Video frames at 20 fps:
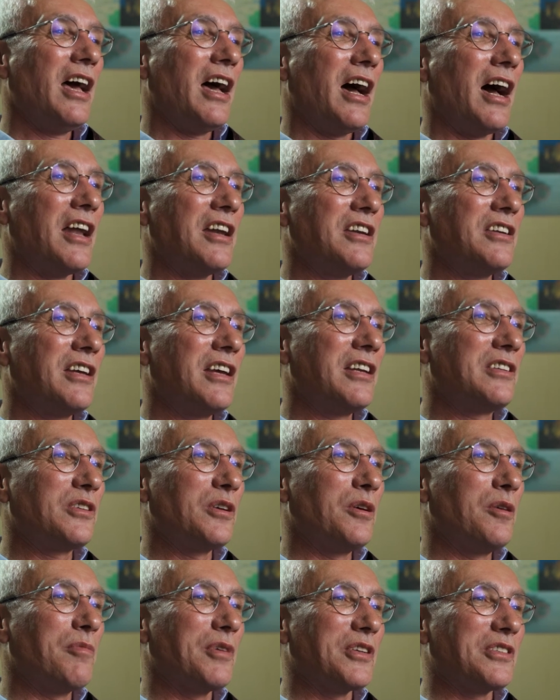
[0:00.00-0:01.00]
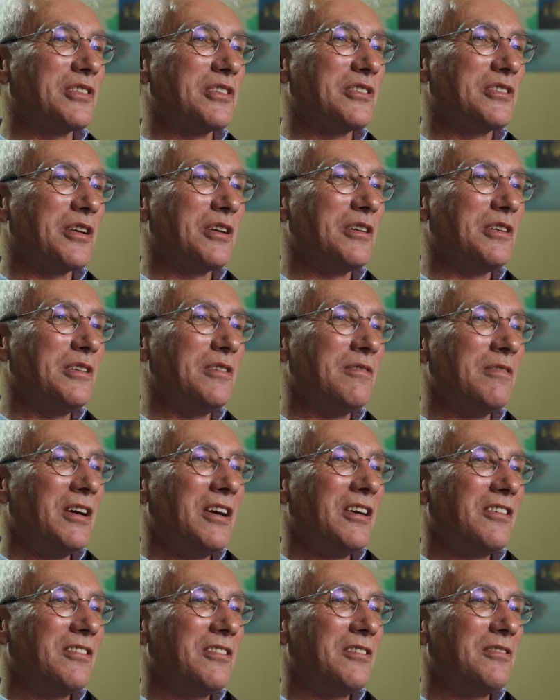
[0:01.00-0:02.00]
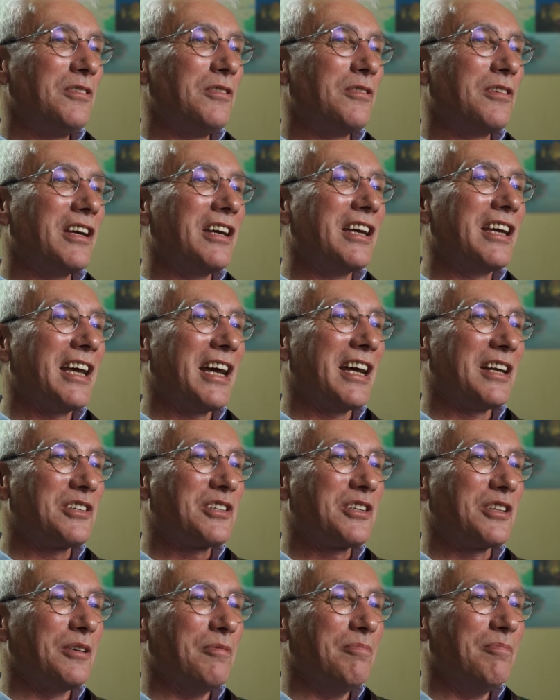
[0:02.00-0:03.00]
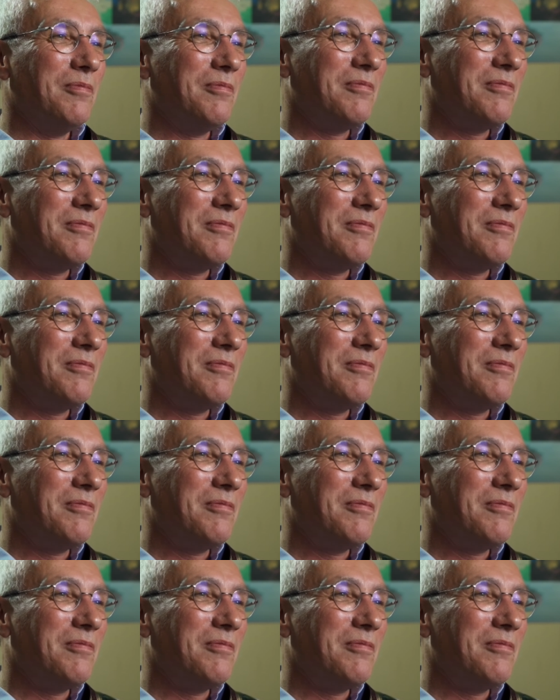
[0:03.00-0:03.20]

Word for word: And it's almost as though you, you can catch them.